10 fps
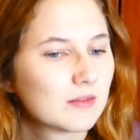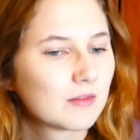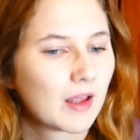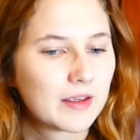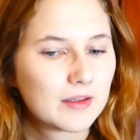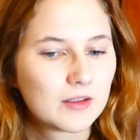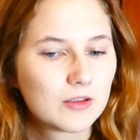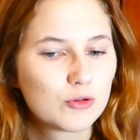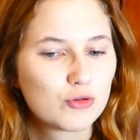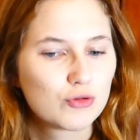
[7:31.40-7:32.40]
like
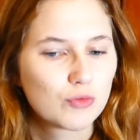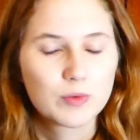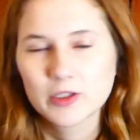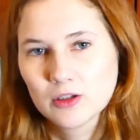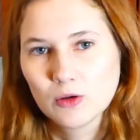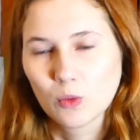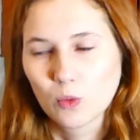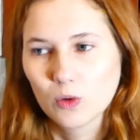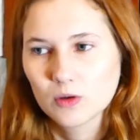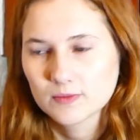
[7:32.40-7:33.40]
with
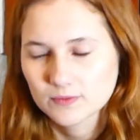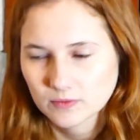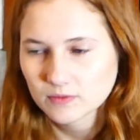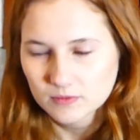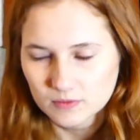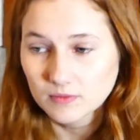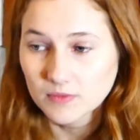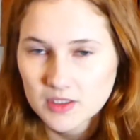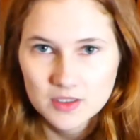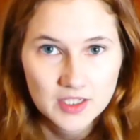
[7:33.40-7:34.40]
law,
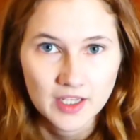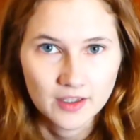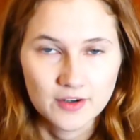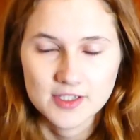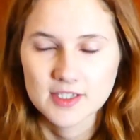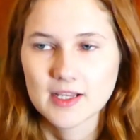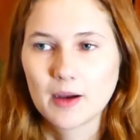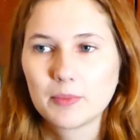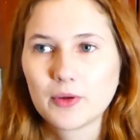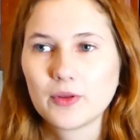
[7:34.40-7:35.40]
take that as an
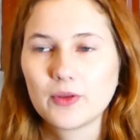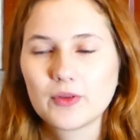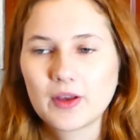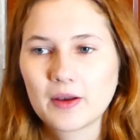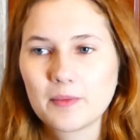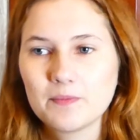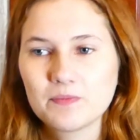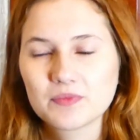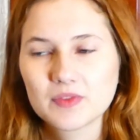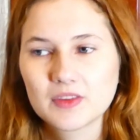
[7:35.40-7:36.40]
example, um,
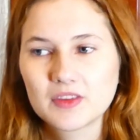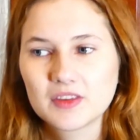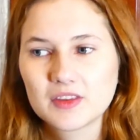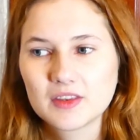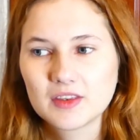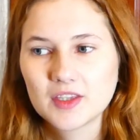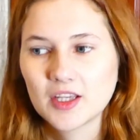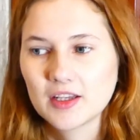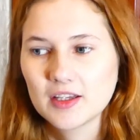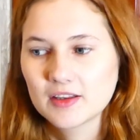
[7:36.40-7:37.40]

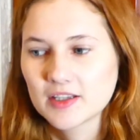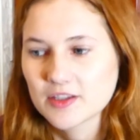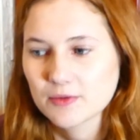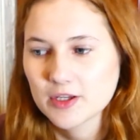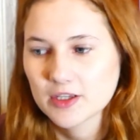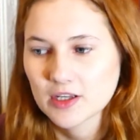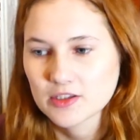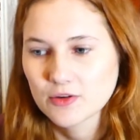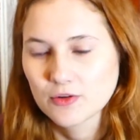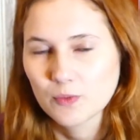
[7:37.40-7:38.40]
they, there's only a
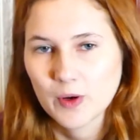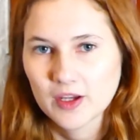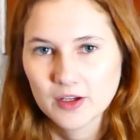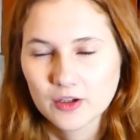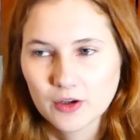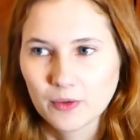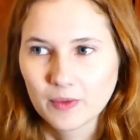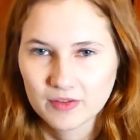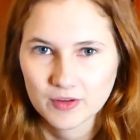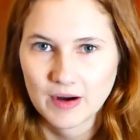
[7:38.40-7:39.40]
certain way it can go.
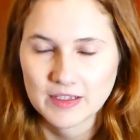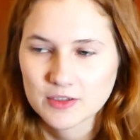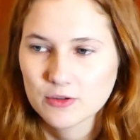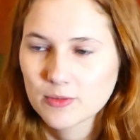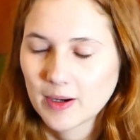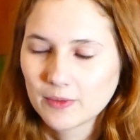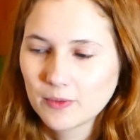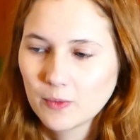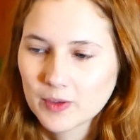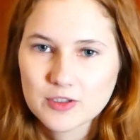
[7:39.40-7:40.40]
If they're asking you about
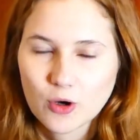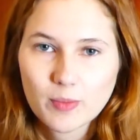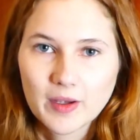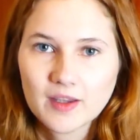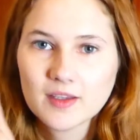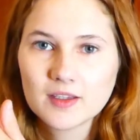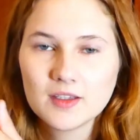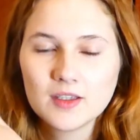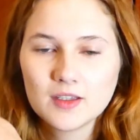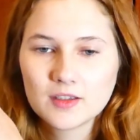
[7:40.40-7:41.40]
one topic,
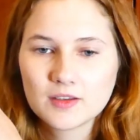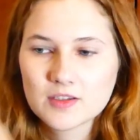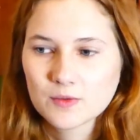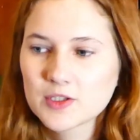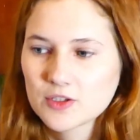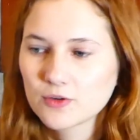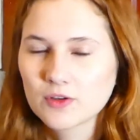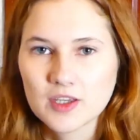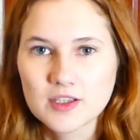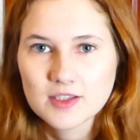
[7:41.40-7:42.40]
there's only certain
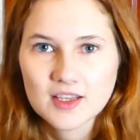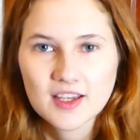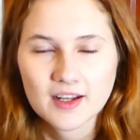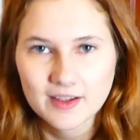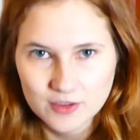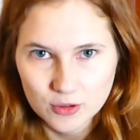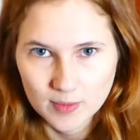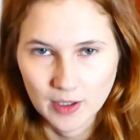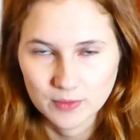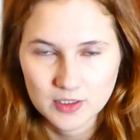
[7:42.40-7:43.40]
things they can ask you
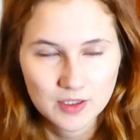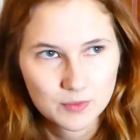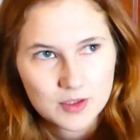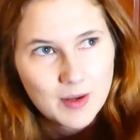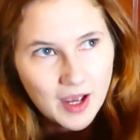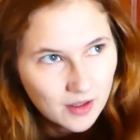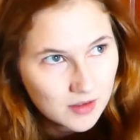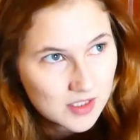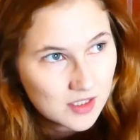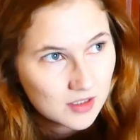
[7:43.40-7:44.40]
about. And with
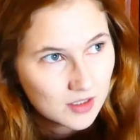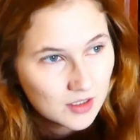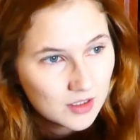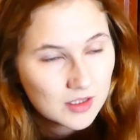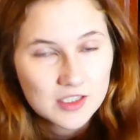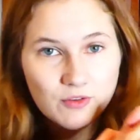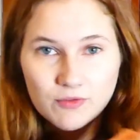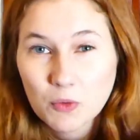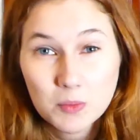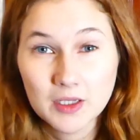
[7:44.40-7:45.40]
maths, there's a
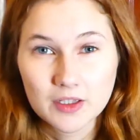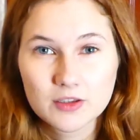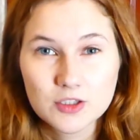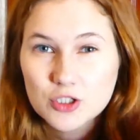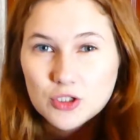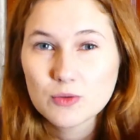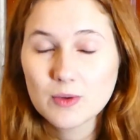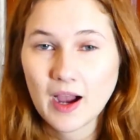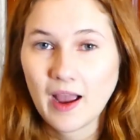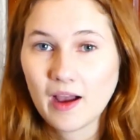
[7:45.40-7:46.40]
formula that you
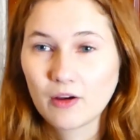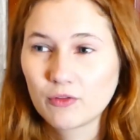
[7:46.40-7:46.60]
have.